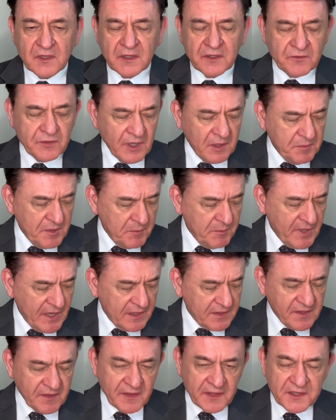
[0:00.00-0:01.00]
Dropping
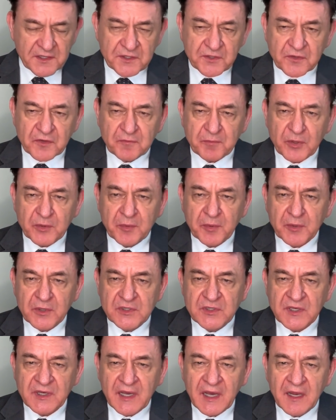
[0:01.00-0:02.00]
back to the issue of
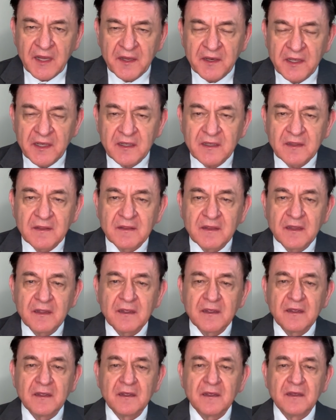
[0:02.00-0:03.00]
proportionality,
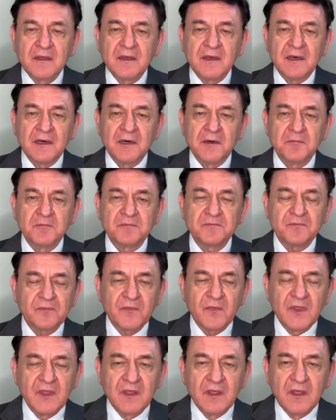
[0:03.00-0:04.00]

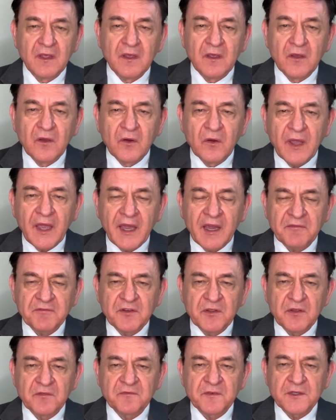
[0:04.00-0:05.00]

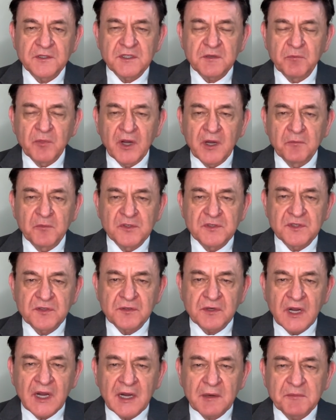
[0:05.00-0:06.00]
after the first bomb was
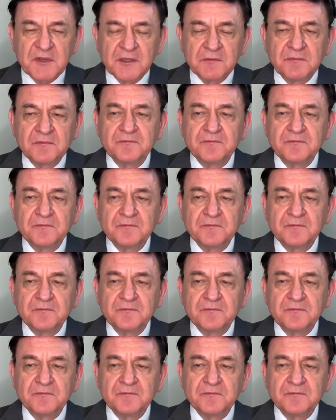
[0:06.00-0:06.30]
dropped,